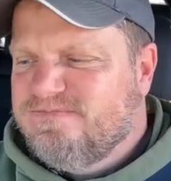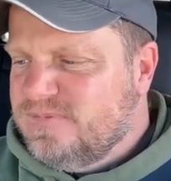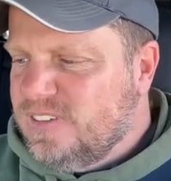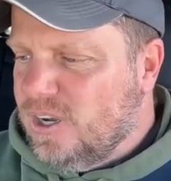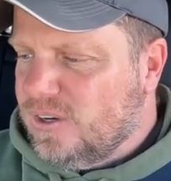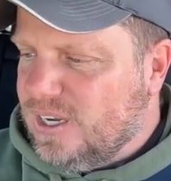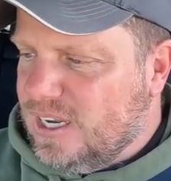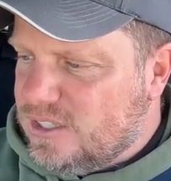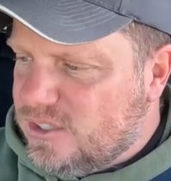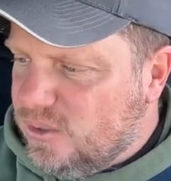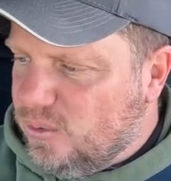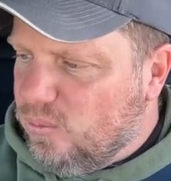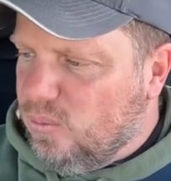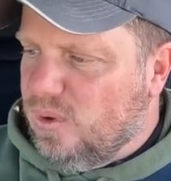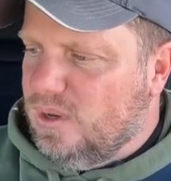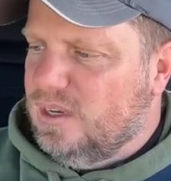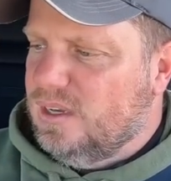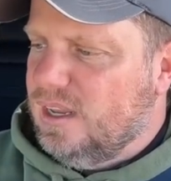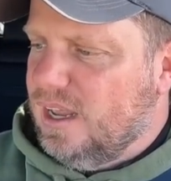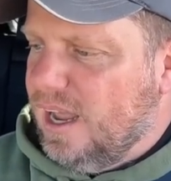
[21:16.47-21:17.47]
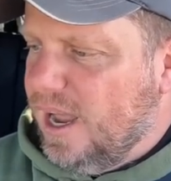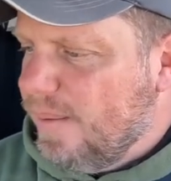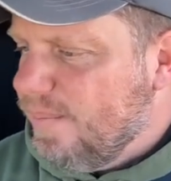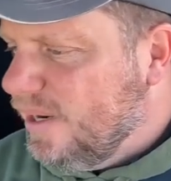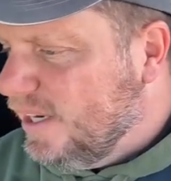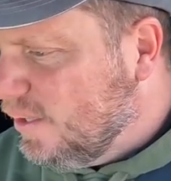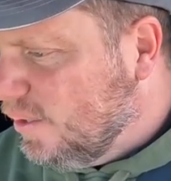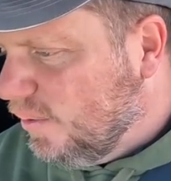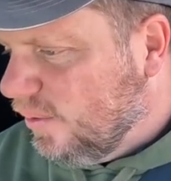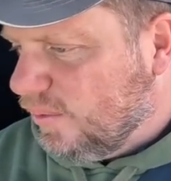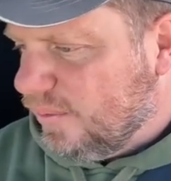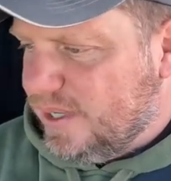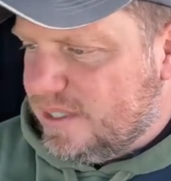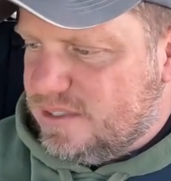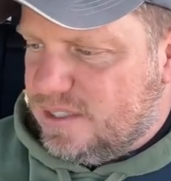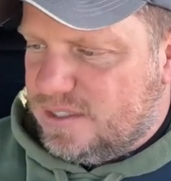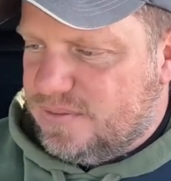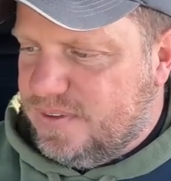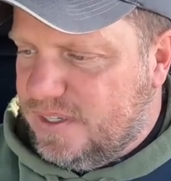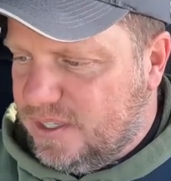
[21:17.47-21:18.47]
Okay, so what I'm going to do the rest
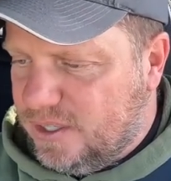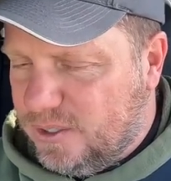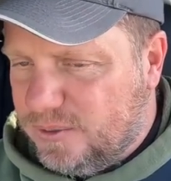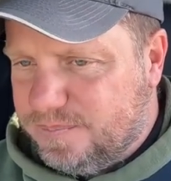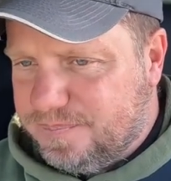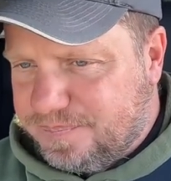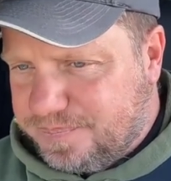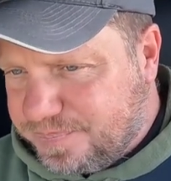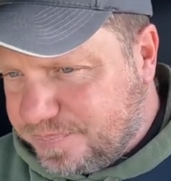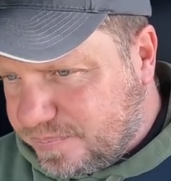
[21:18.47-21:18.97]
of this video,